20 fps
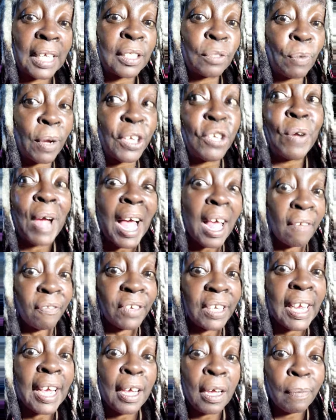That's why you have
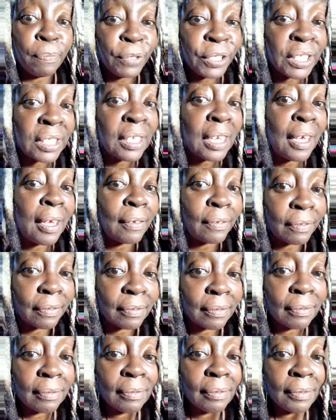to help yourself.
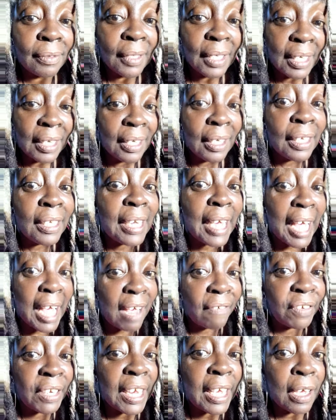You
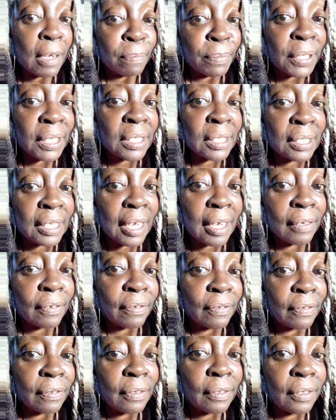have to help yourself.
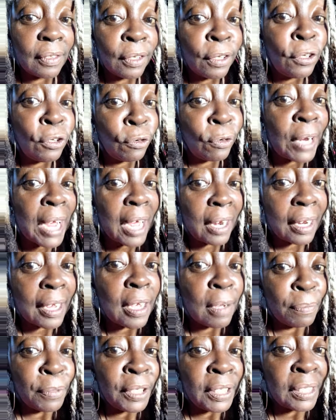Learn how to
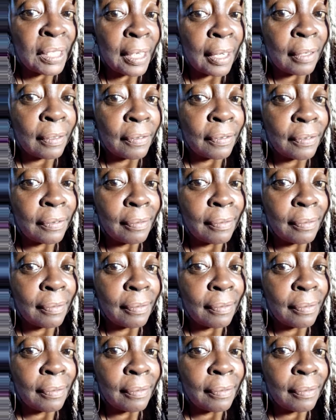help yourself.